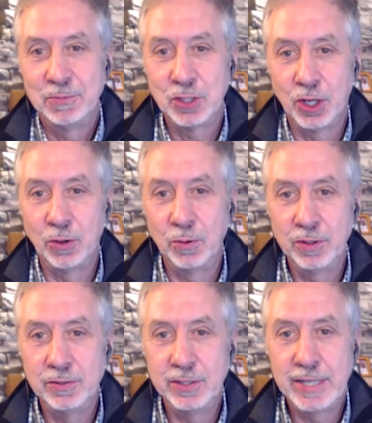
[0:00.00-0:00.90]
So right.
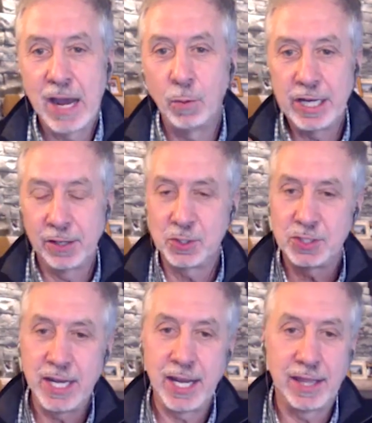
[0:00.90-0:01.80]
now we
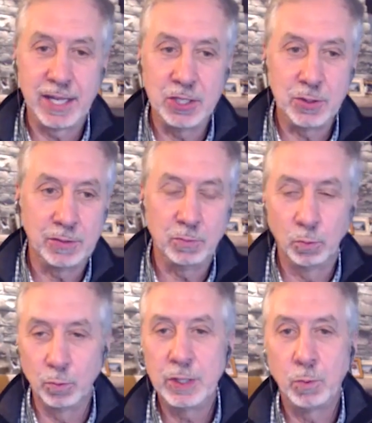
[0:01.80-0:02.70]
understand that you can
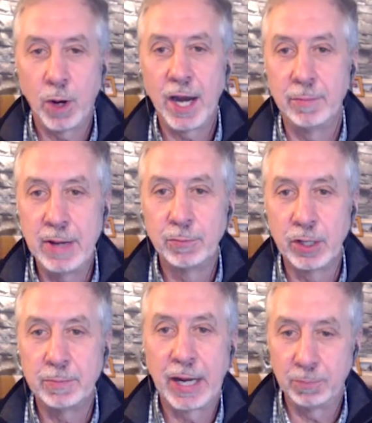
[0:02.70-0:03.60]
rewire
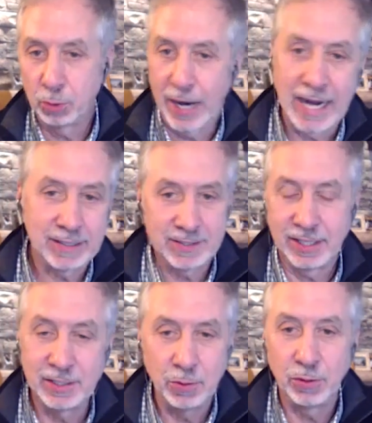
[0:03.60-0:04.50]
memory by
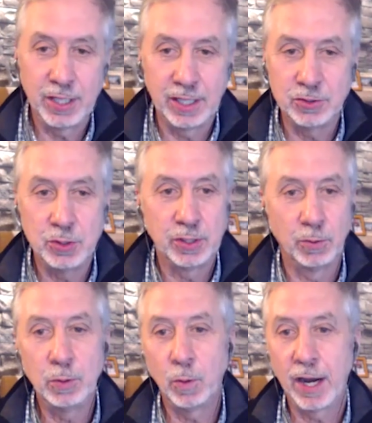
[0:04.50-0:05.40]
practicing new things. You can
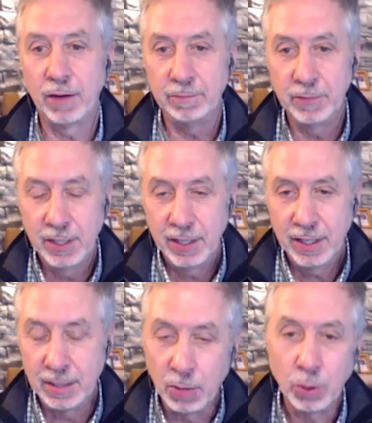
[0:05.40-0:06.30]
rewire
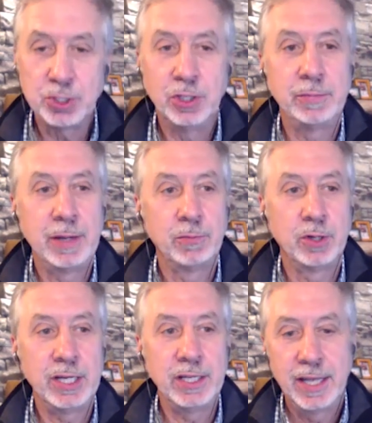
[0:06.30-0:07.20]
emotional
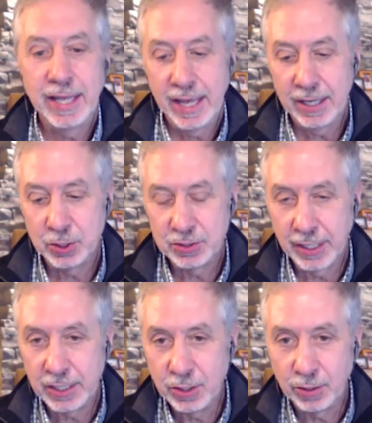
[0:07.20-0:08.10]
memory just
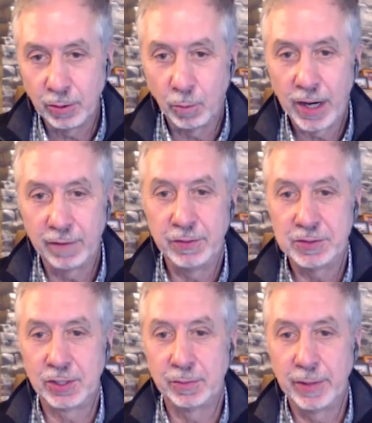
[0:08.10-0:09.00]
like you can rewire
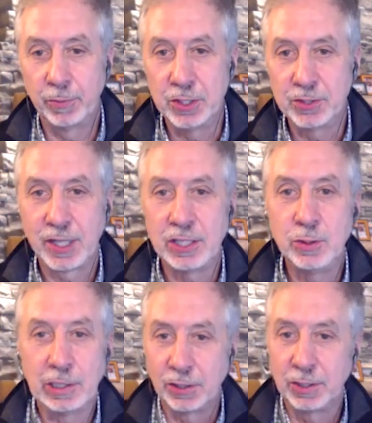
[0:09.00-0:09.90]
physical memory. Just like you
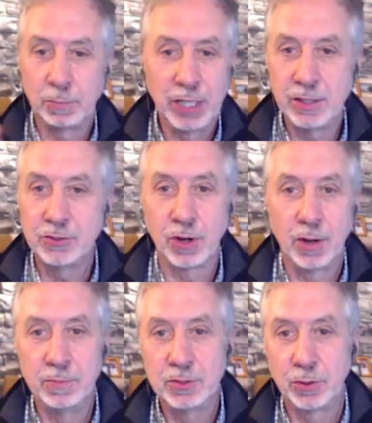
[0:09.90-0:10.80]
can learn to play the
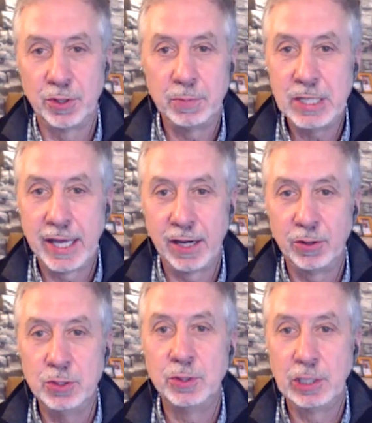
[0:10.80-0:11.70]
drums or the piano,
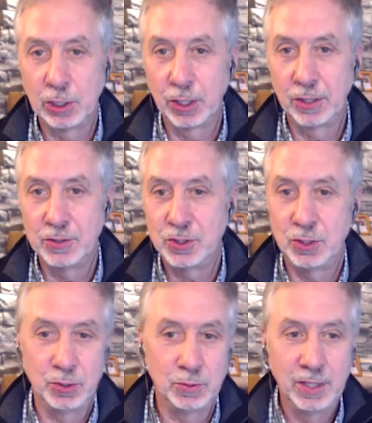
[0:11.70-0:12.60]
you can learn
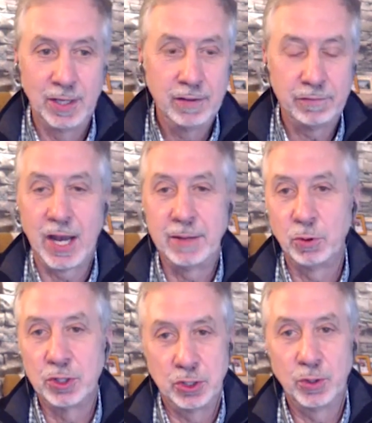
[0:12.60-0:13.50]
to find
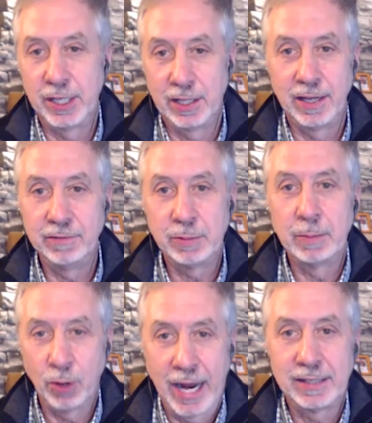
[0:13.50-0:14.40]
more joy in life by
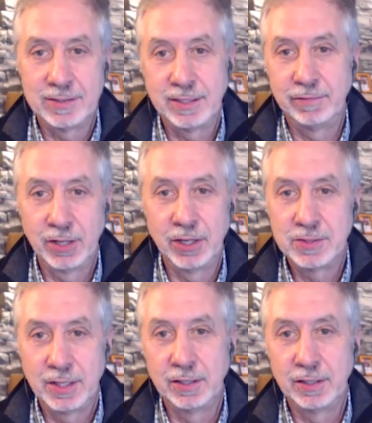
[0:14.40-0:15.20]
practicing various wow.